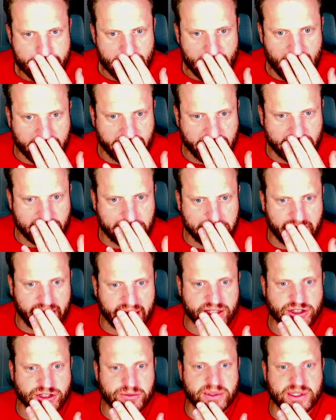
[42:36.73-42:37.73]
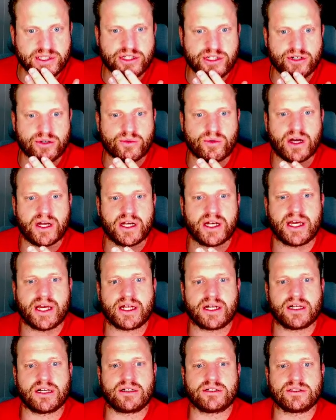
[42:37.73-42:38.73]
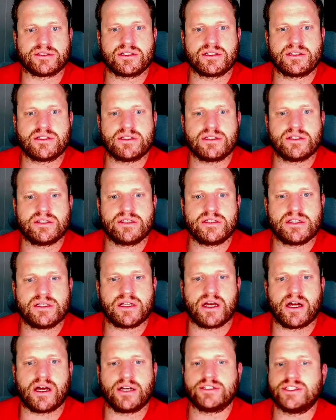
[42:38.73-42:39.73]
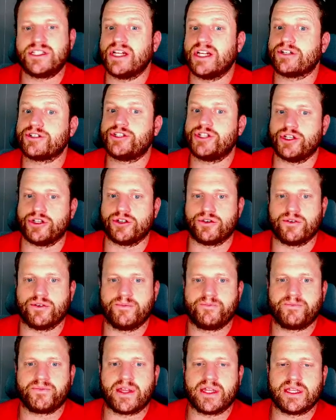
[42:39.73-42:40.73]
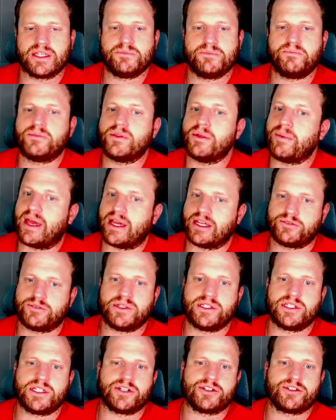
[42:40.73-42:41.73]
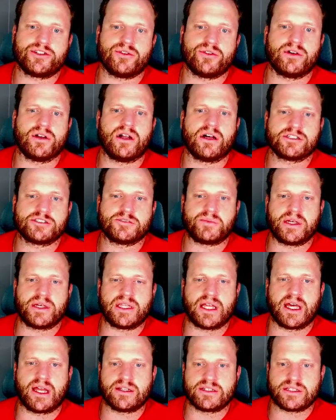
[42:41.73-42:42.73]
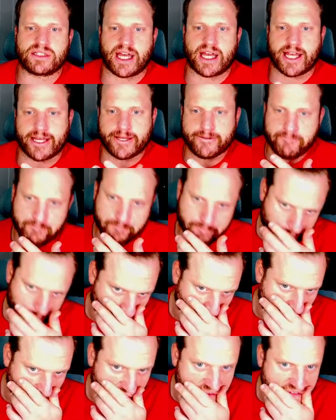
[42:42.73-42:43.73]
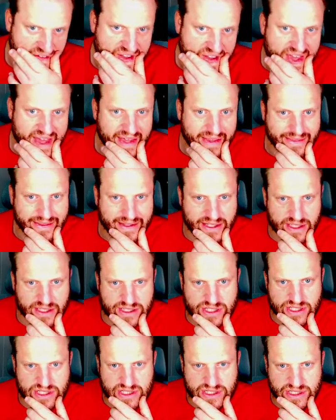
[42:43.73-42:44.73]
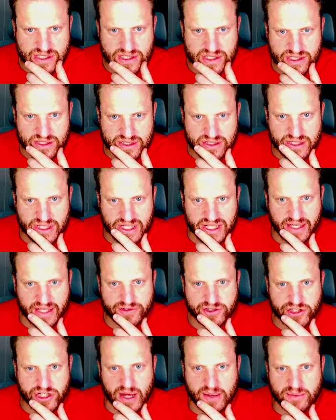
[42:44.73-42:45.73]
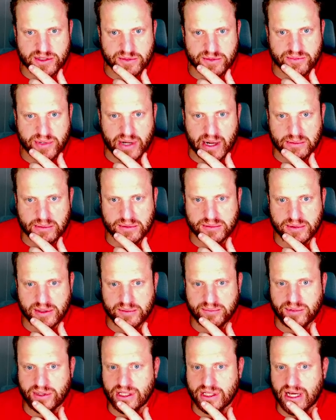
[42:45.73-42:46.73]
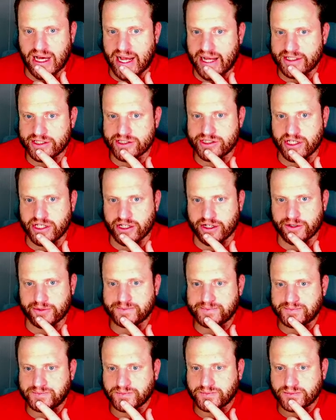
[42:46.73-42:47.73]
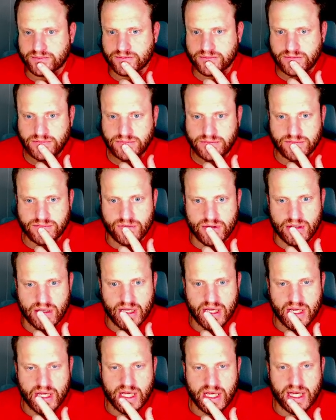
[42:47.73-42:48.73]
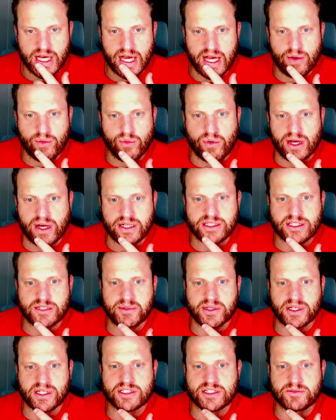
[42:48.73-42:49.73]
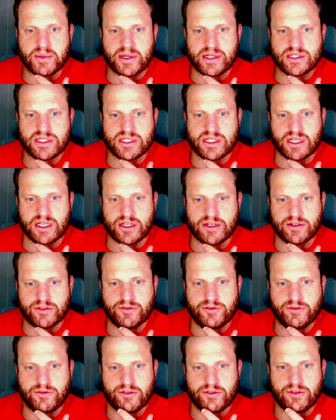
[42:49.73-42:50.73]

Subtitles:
think the bank should be tier 1 and tier 2. I think the bank should be tier 2 and I'll explain that in a second. The gift shop should probably be a higher tier. I want it to be expensive